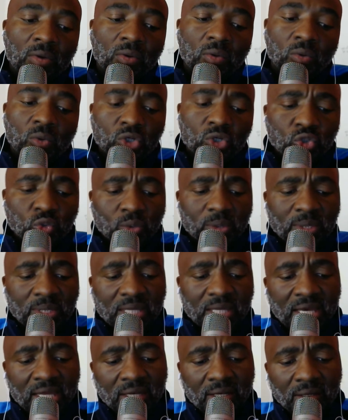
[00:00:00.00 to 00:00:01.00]
which would
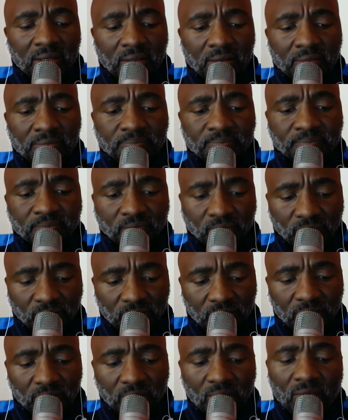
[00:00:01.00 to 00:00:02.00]
then
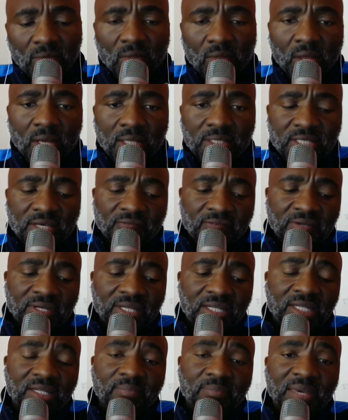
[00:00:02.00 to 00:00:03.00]

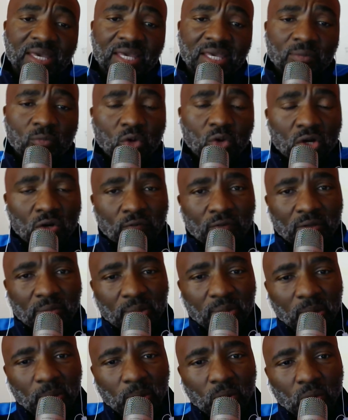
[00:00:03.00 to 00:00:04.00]
definitely make him one of the
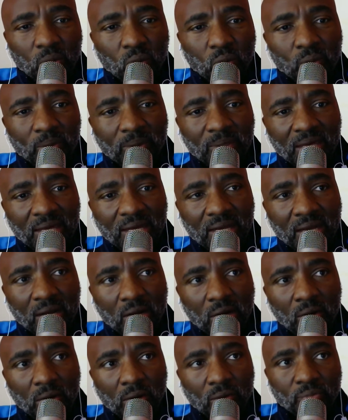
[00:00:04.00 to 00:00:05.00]
people who would then
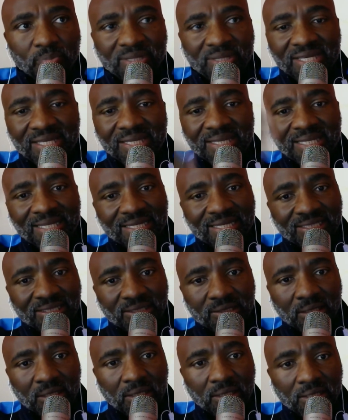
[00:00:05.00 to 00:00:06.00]
would be in the
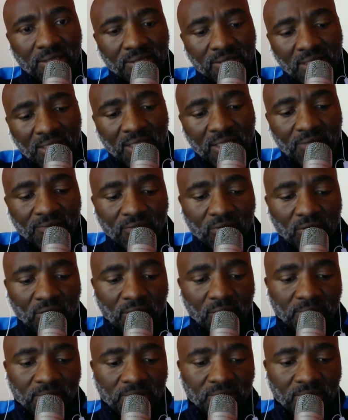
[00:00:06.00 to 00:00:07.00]
National Executive
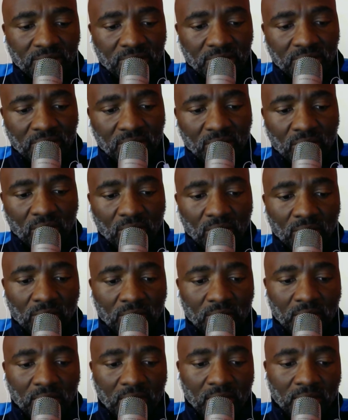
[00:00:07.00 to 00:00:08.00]
Committee and all
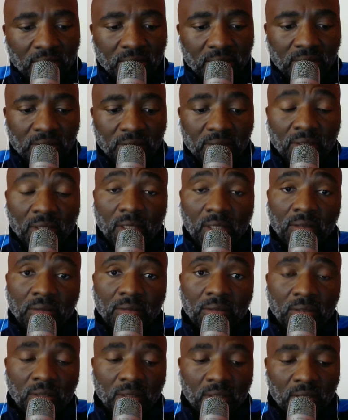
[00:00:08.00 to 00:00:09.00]
of that, you know?
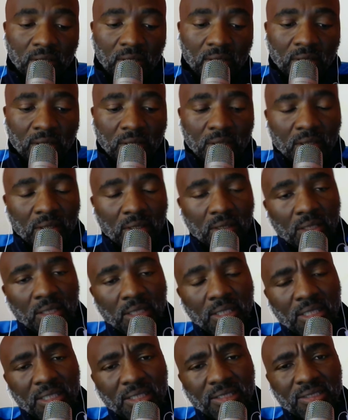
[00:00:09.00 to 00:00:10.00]

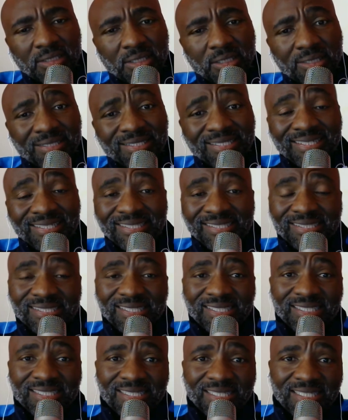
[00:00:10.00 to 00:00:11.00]
And
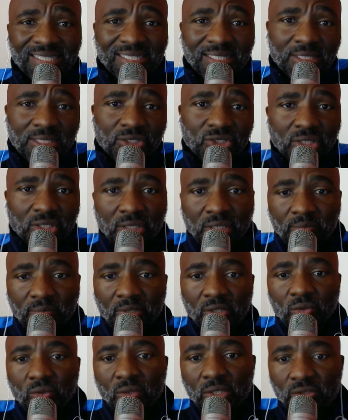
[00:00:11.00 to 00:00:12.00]
isn't he the
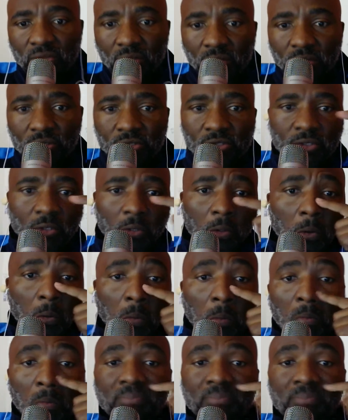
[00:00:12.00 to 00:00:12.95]
gentleman who was also